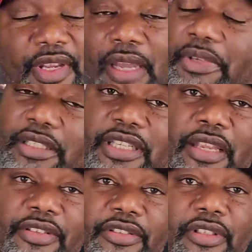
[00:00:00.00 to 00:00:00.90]
I mean,
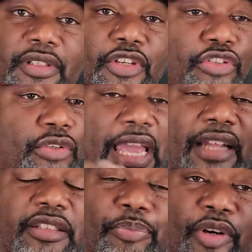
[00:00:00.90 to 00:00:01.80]
Jesus, you
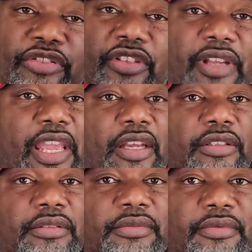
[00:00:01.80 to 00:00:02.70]
got the
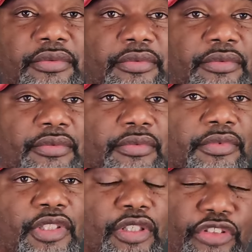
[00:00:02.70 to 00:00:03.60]
personnel.
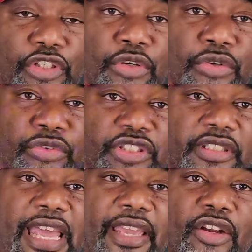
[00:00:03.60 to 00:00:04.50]
Use
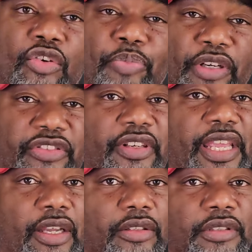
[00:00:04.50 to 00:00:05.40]
your daggone
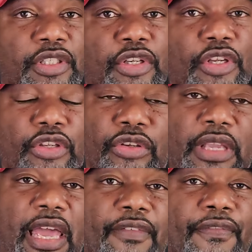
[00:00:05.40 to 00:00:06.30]
personnel. You
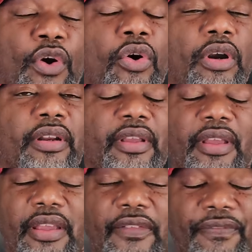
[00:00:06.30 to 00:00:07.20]
got 4
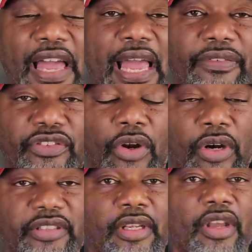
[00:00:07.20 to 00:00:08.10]
and 5
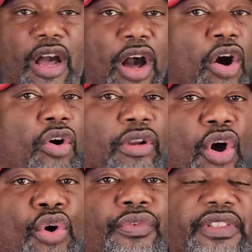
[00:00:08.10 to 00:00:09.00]
stars all
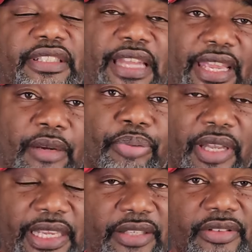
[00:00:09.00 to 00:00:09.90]
over the damn
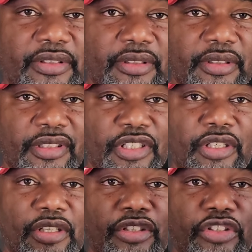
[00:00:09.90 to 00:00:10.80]
place.
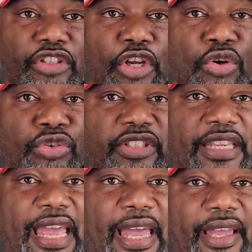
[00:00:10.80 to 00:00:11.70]
Use the
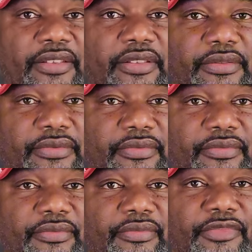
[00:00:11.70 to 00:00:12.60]
guys.
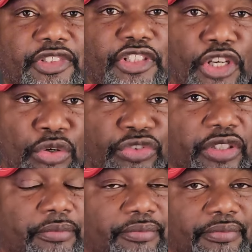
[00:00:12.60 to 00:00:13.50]
Use them.